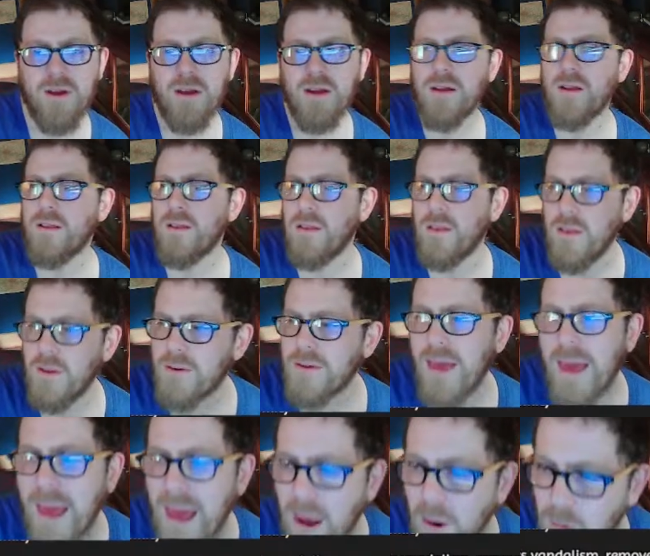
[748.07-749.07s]
look
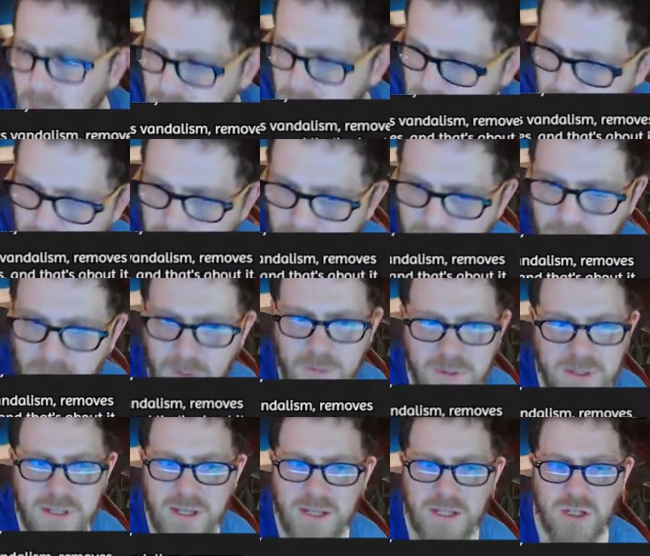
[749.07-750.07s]
out for
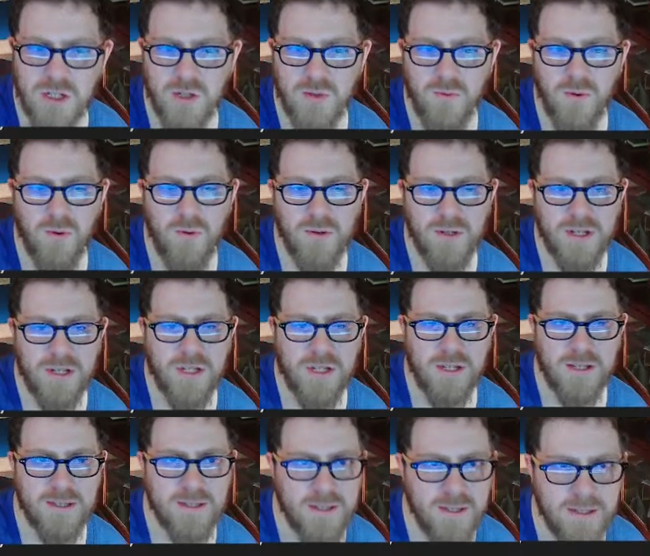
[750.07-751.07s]
potential
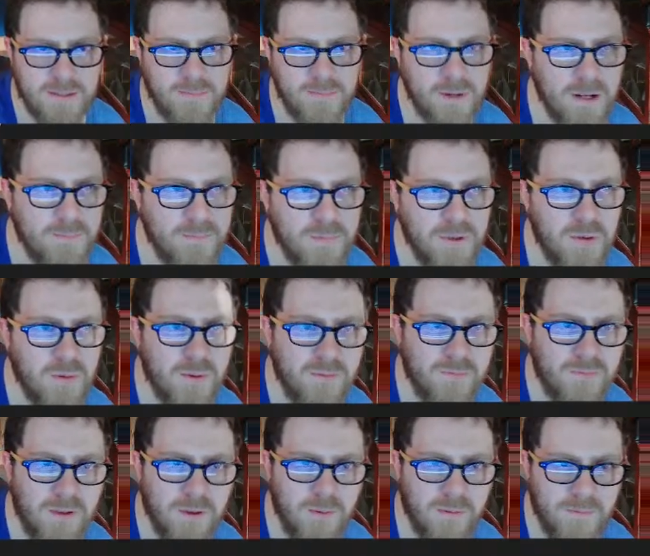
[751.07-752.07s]
auditions, because I'm going to be doing a
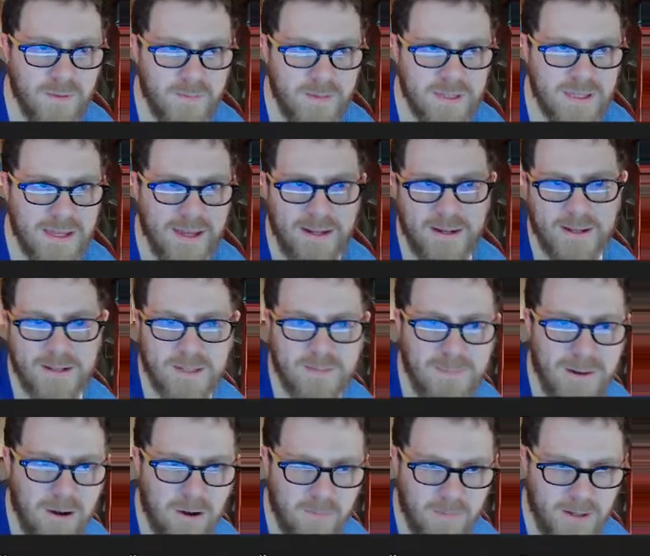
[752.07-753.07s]
few of them as like an
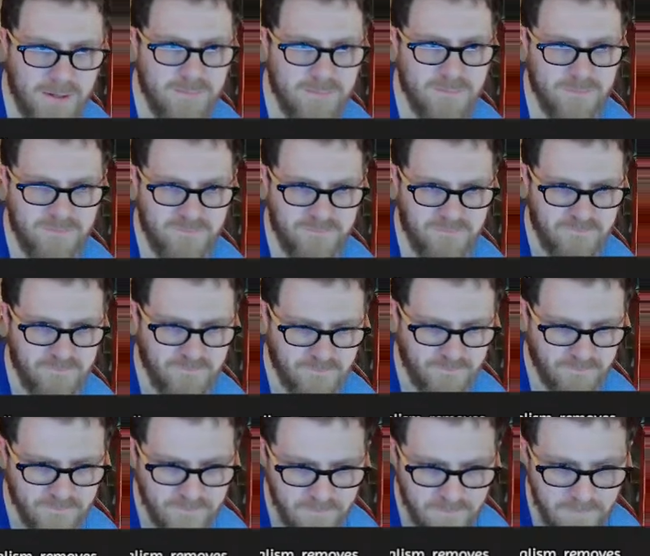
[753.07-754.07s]
experiment.
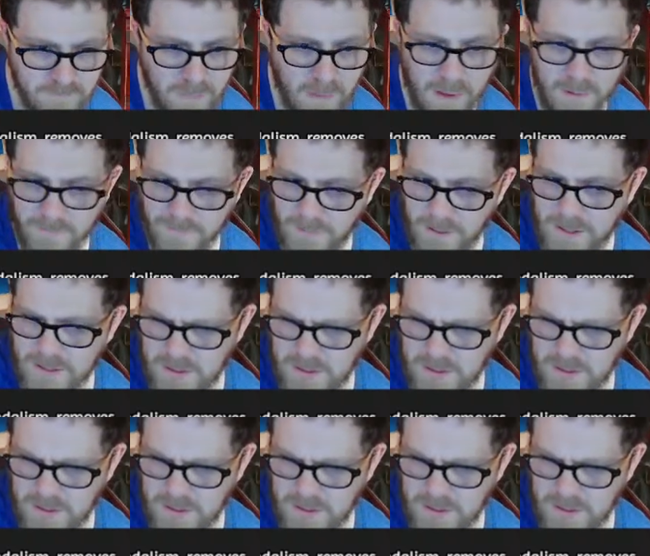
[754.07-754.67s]
The first